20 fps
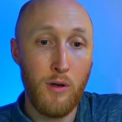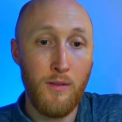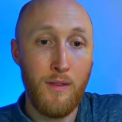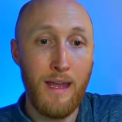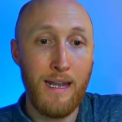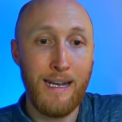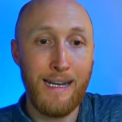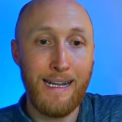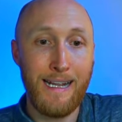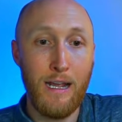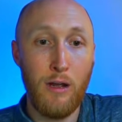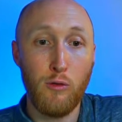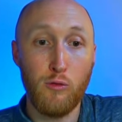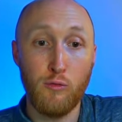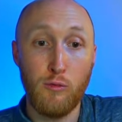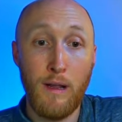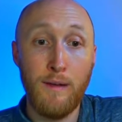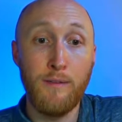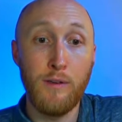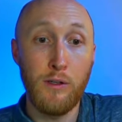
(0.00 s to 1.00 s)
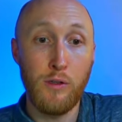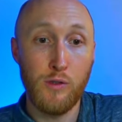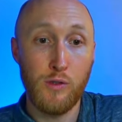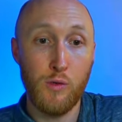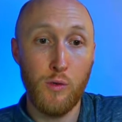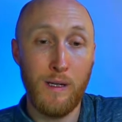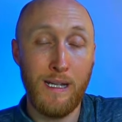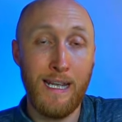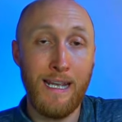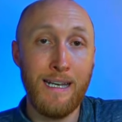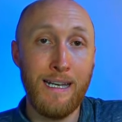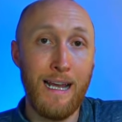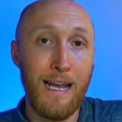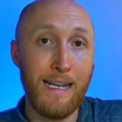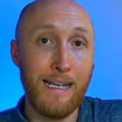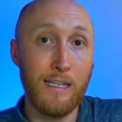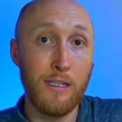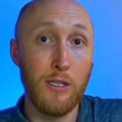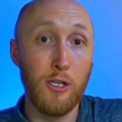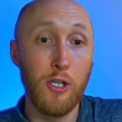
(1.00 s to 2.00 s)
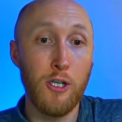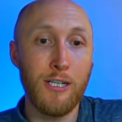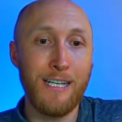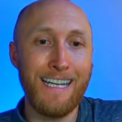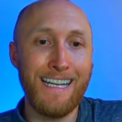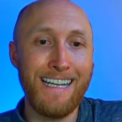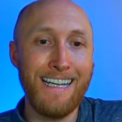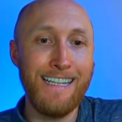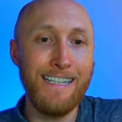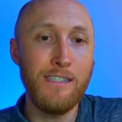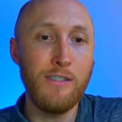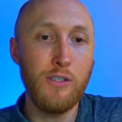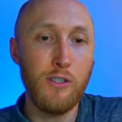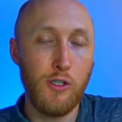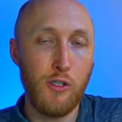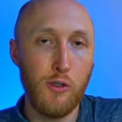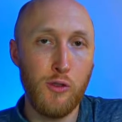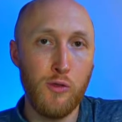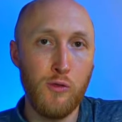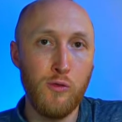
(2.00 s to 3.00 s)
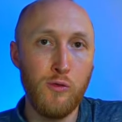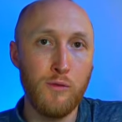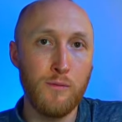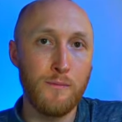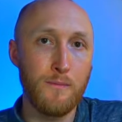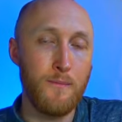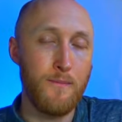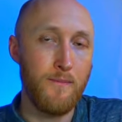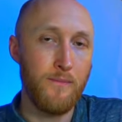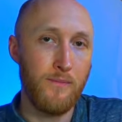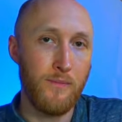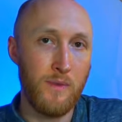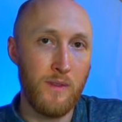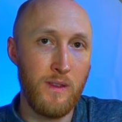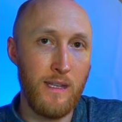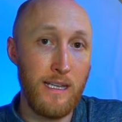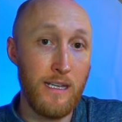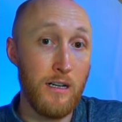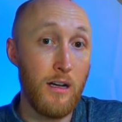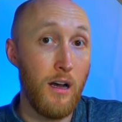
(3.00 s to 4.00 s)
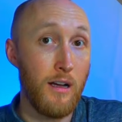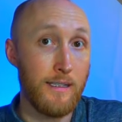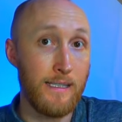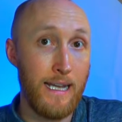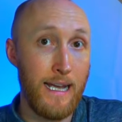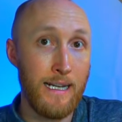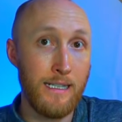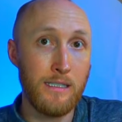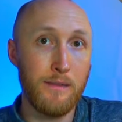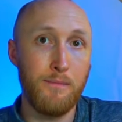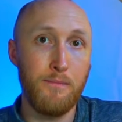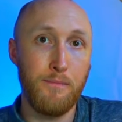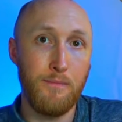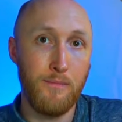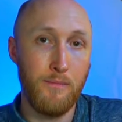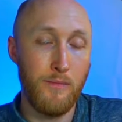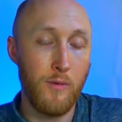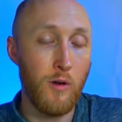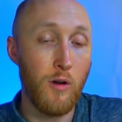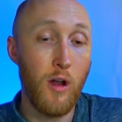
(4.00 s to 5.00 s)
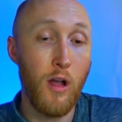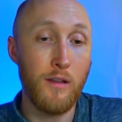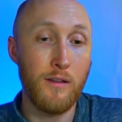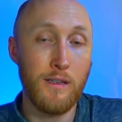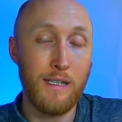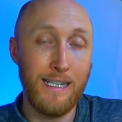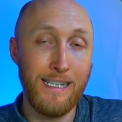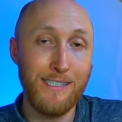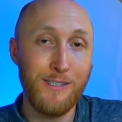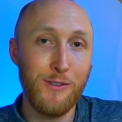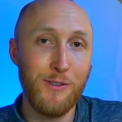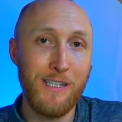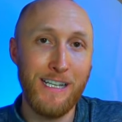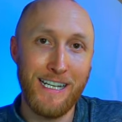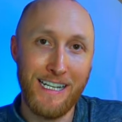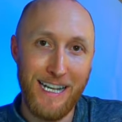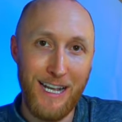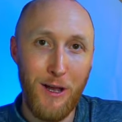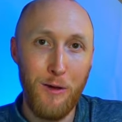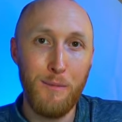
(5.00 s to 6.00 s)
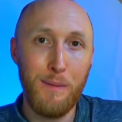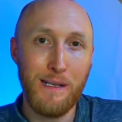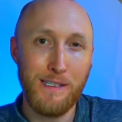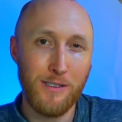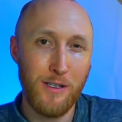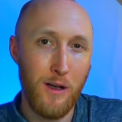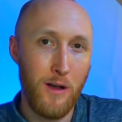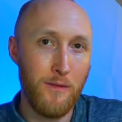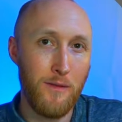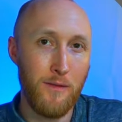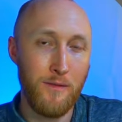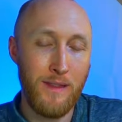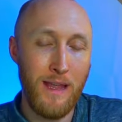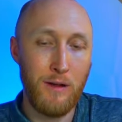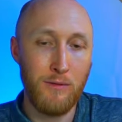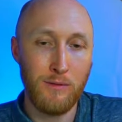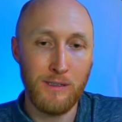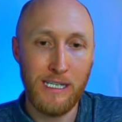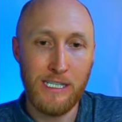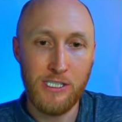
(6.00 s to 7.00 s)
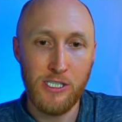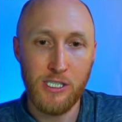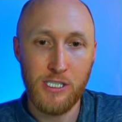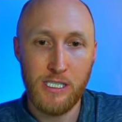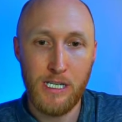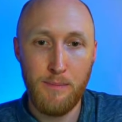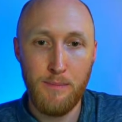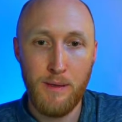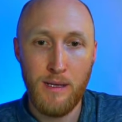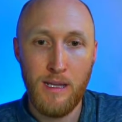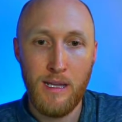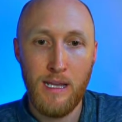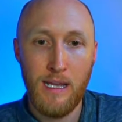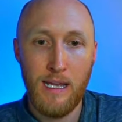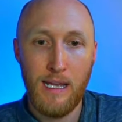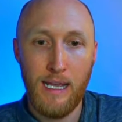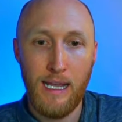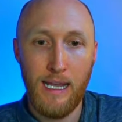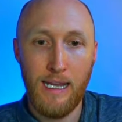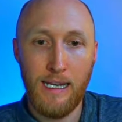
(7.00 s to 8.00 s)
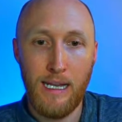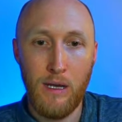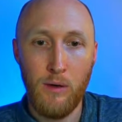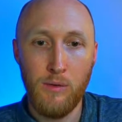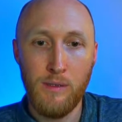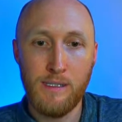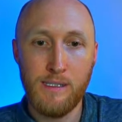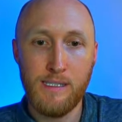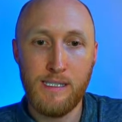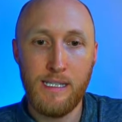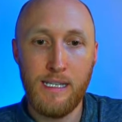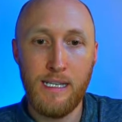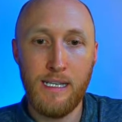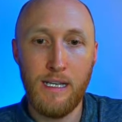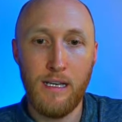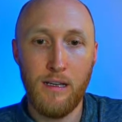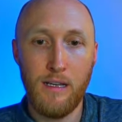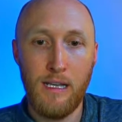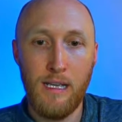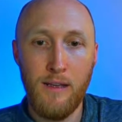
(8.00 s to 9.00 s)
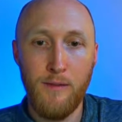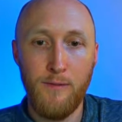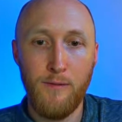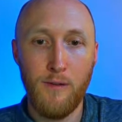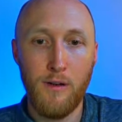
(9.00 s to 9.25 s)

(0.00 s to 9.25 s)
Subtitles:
of that account revenue. So again, I can look into the contact or into the account based off of that relationship. And I want to see if